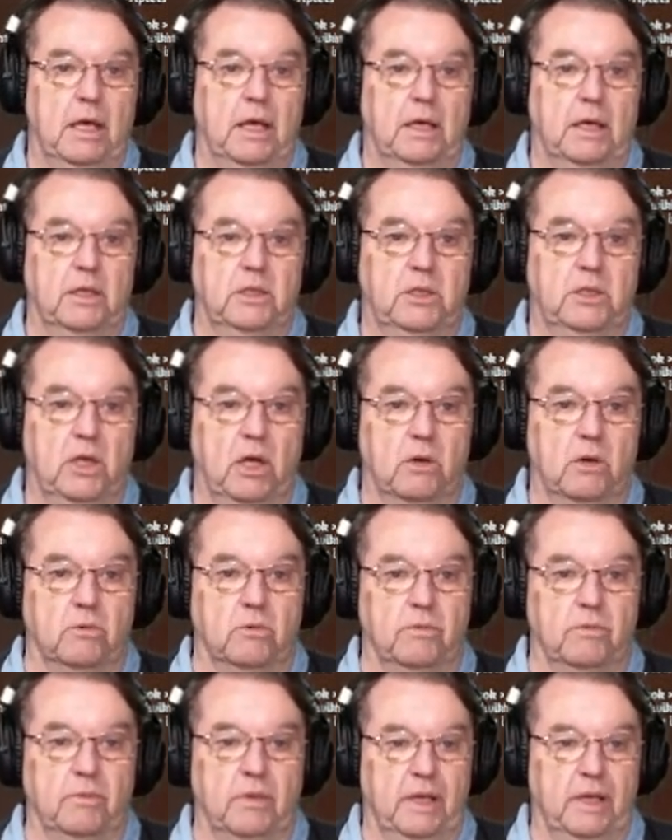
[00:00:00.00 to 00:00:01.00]
So
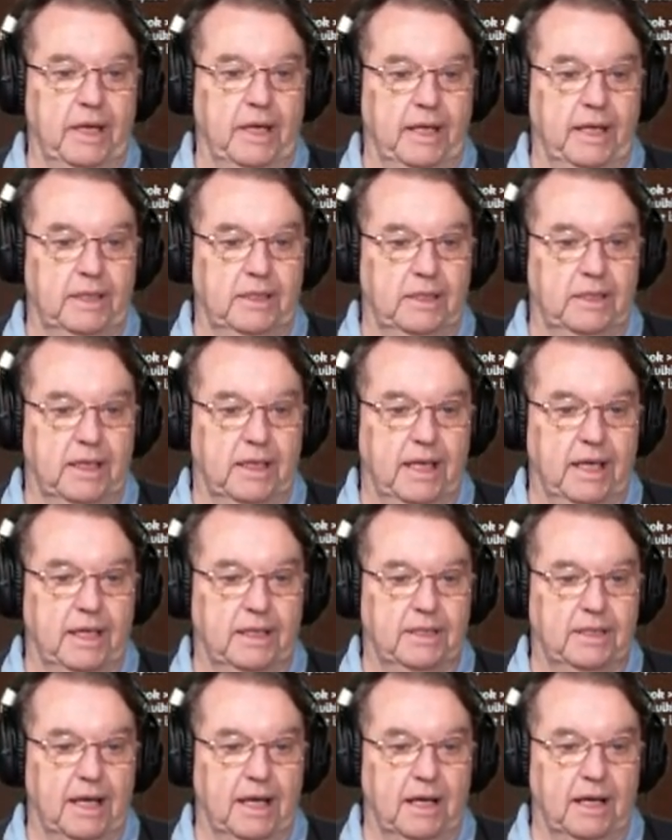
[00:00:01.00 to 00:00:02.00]
let's
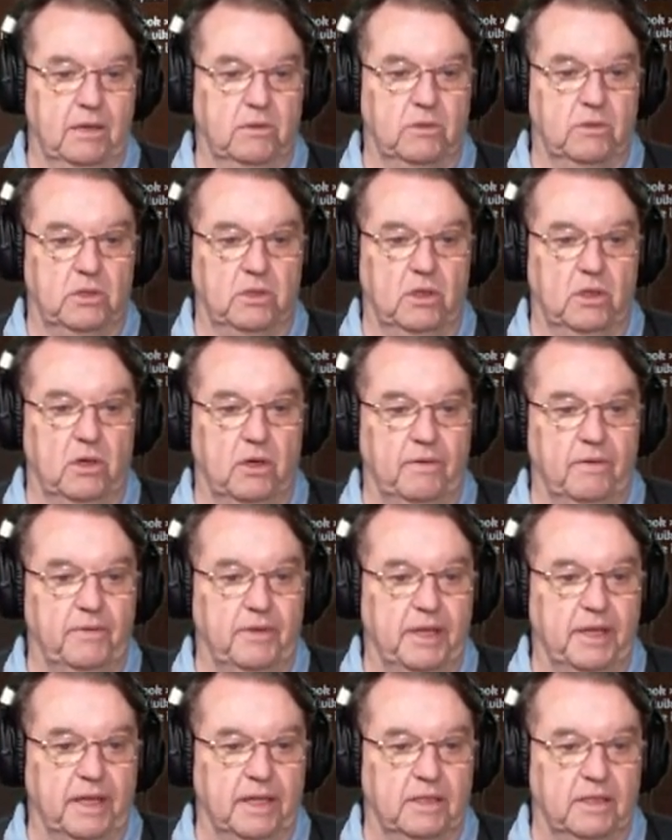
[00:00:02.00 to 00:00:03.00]
get out
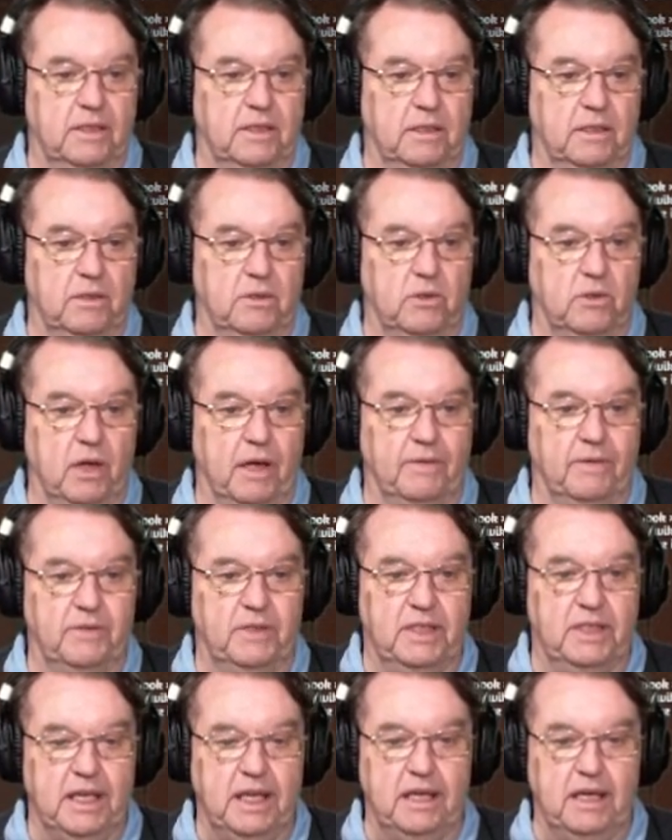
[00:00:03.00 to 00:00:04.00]
of this. You have
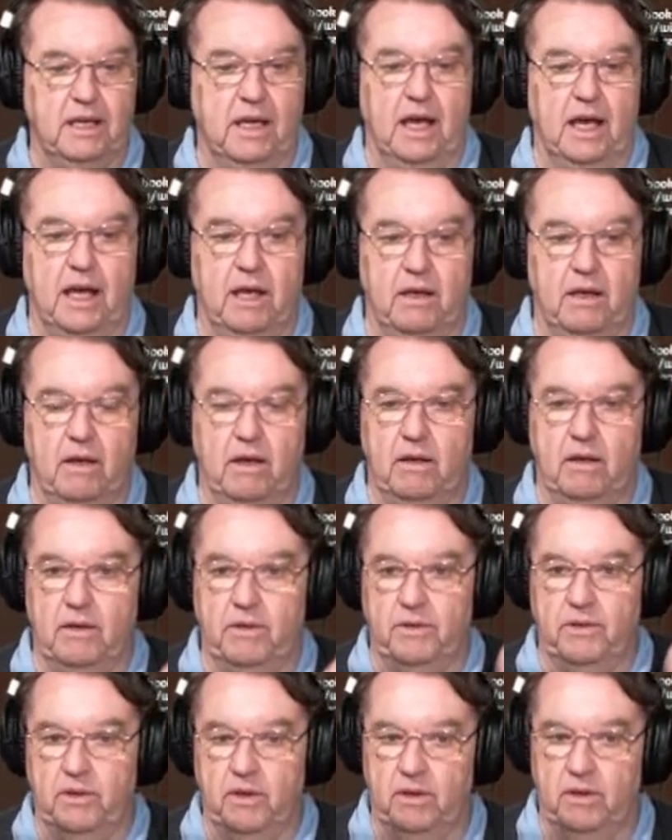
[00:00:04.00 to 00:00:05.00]
seen
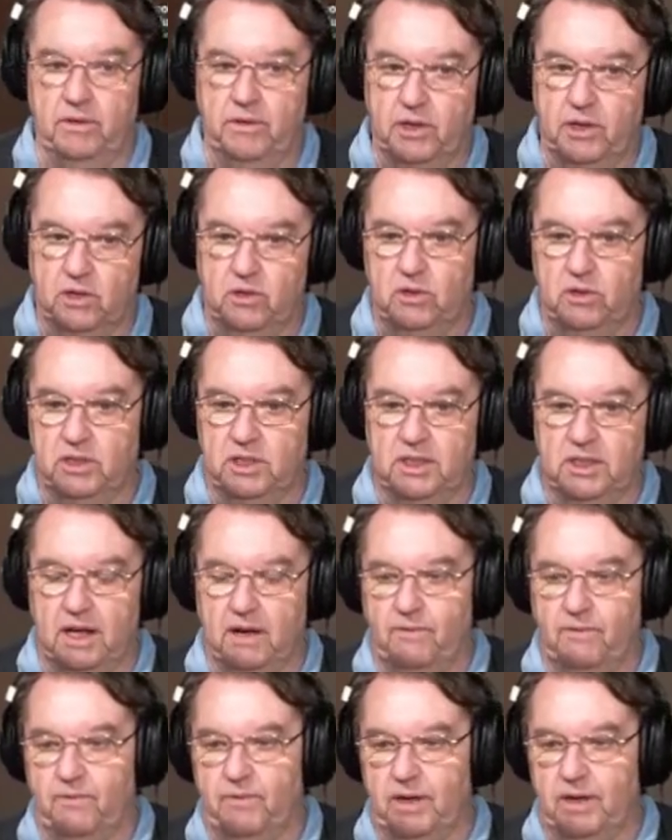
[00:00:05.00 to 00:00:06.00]
the good
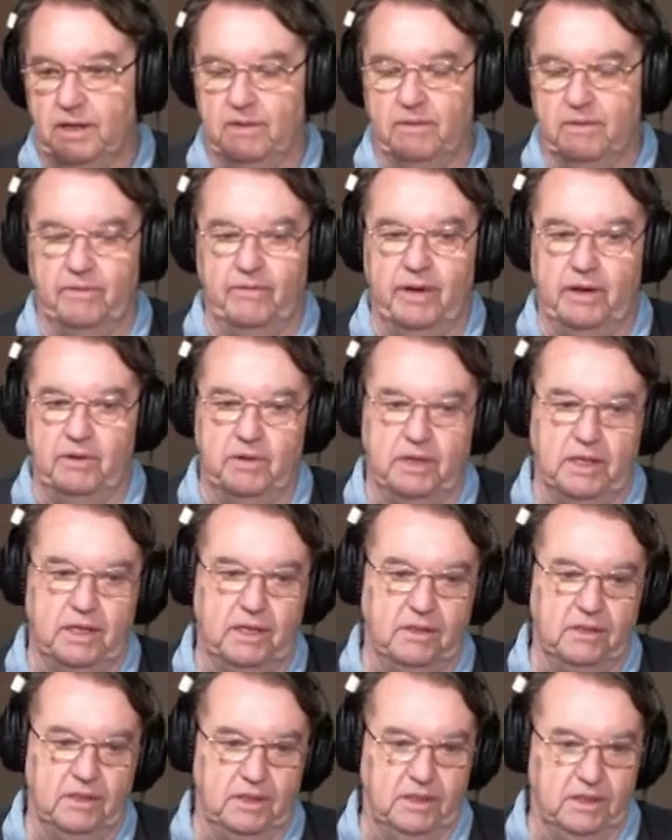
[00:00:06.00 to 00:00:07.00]
stuff and
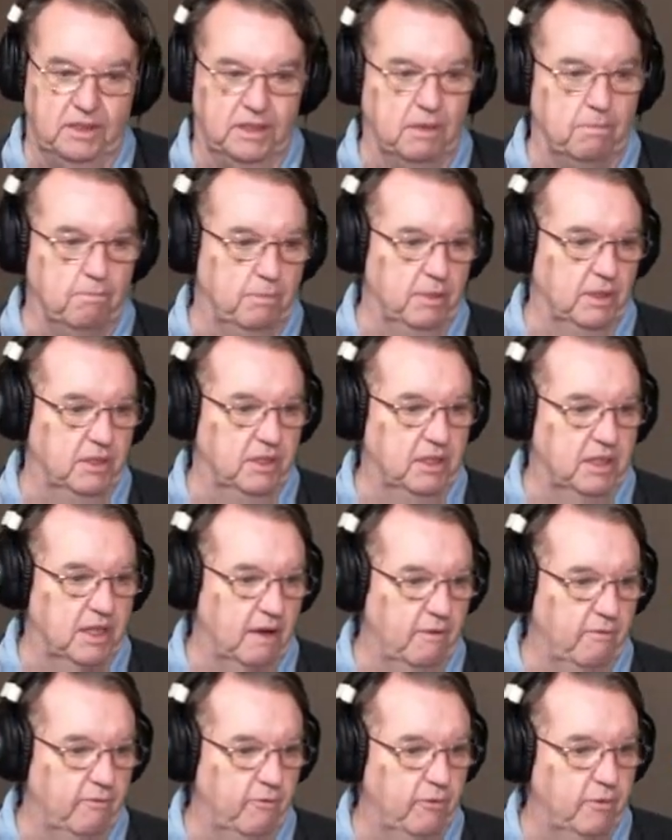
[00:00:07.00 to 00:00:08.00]
very simple
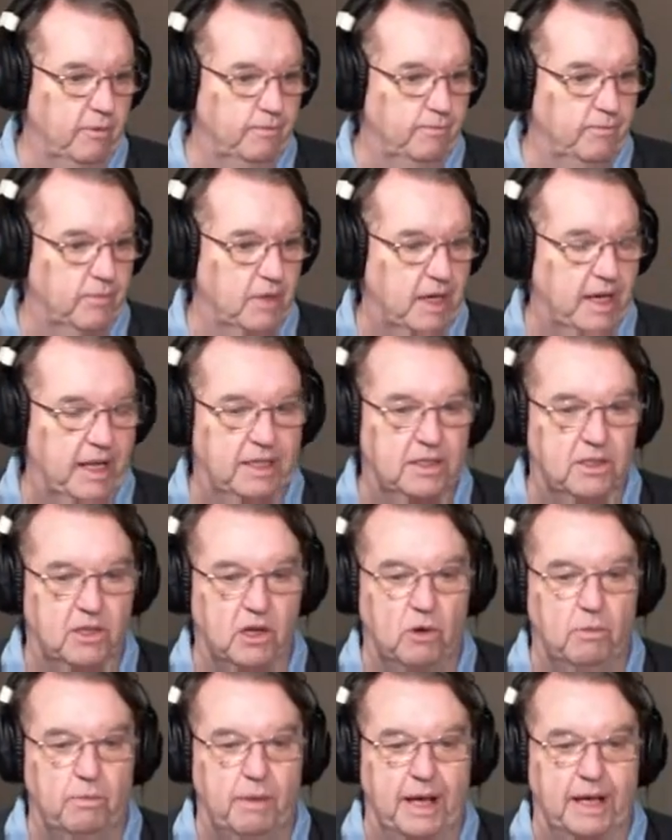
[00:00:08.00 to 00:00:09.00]
stuff. Let's
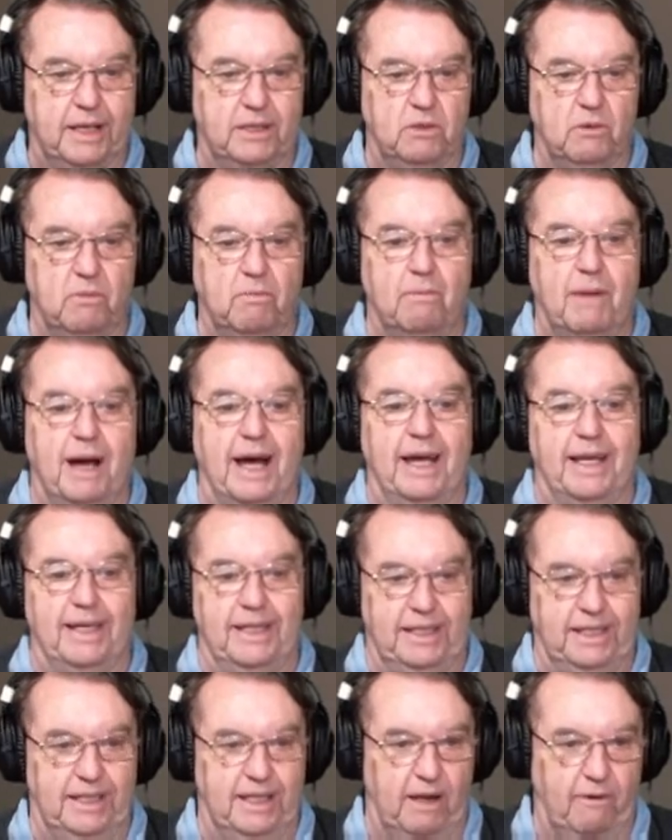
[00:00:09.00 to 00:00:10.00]
go back to my
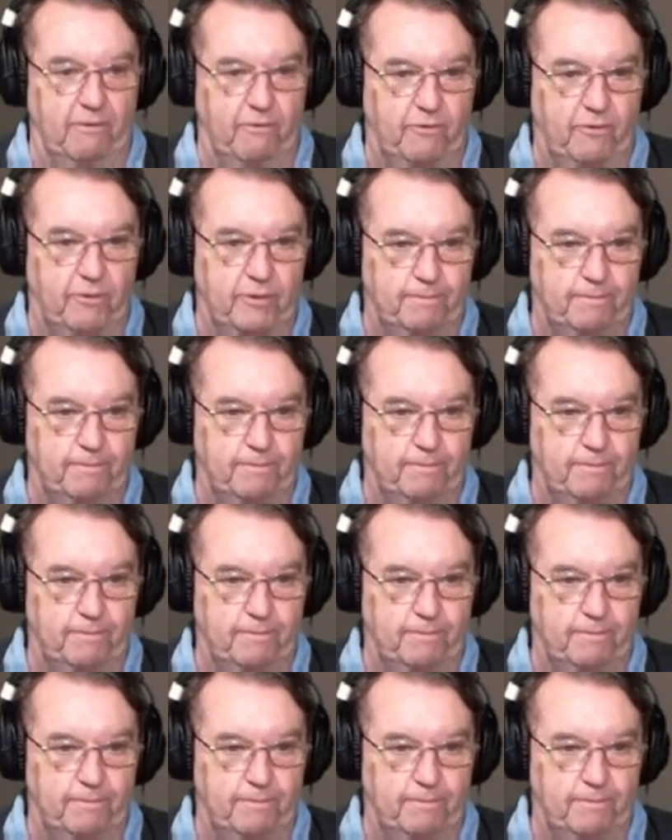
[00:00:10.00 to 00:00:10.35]
stuff.